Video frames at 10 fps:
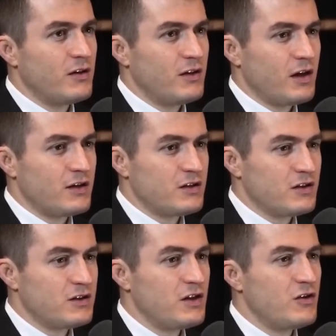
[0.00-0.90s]
that
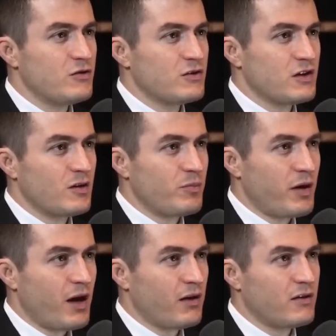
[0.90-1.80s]
continues on the
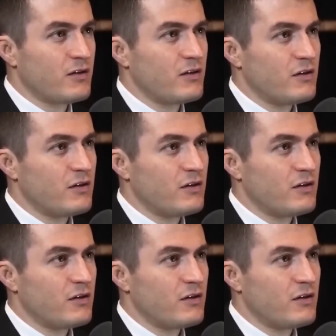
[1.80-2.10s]
path,